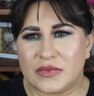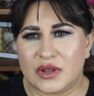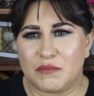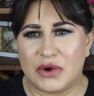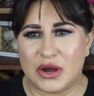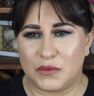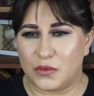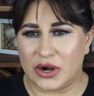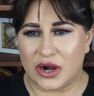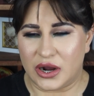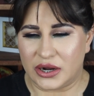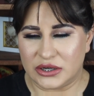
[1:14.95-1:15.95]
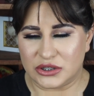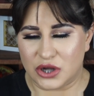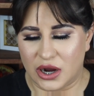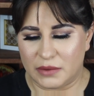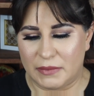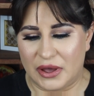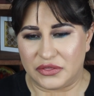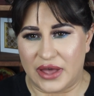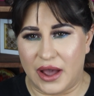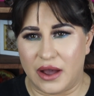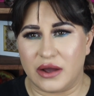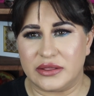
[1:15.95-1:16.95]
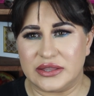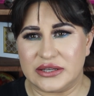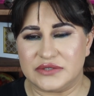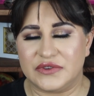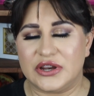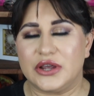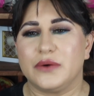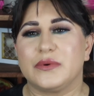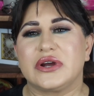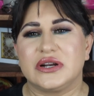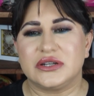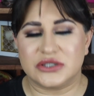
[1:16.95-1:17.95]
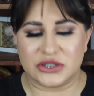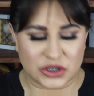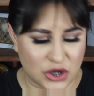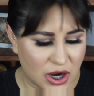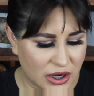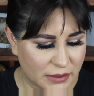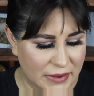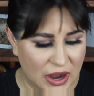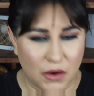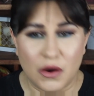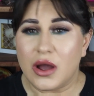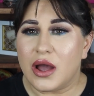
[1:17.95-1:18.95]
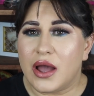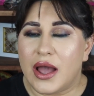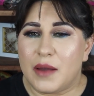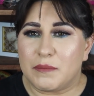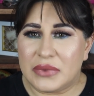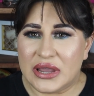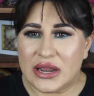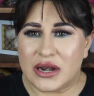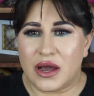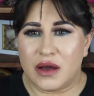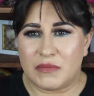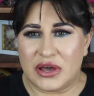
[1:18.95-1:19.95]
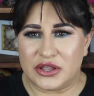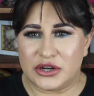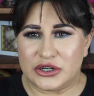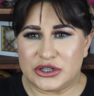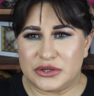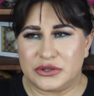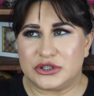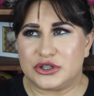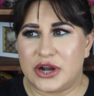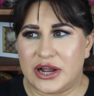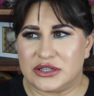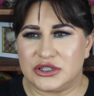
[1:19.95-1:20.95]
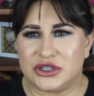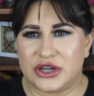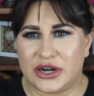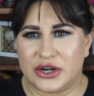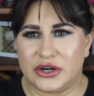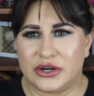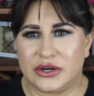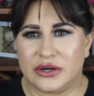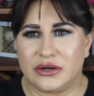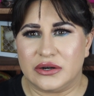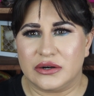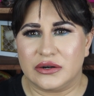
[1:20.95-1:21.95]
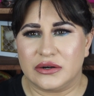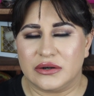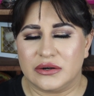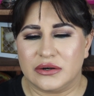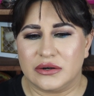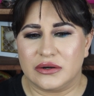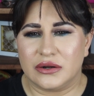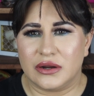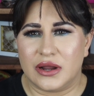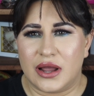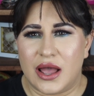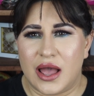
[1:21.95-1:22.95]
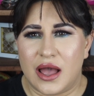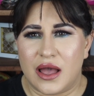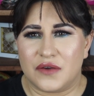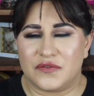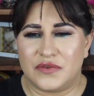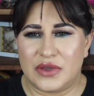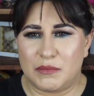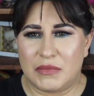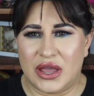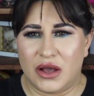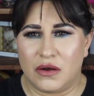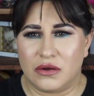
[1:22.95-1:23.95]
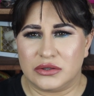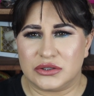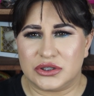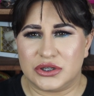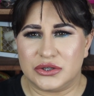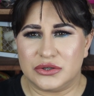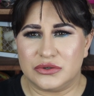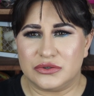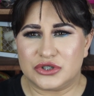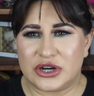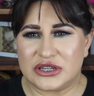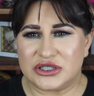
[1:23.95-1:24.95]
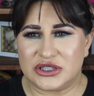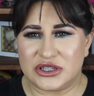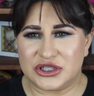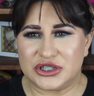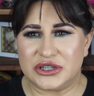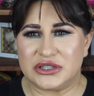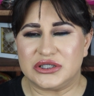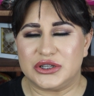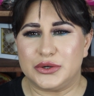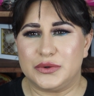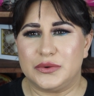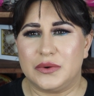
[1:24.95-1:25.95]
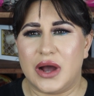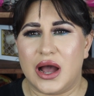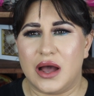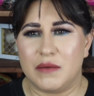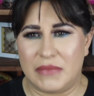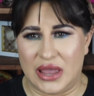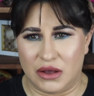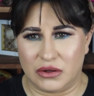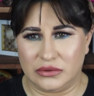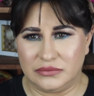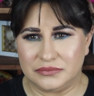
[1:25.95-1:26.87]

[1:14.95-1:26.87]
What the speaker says: but we're not going to talk about that in this video. We're going to just talk about being a mother to a transgender female to transition to a male.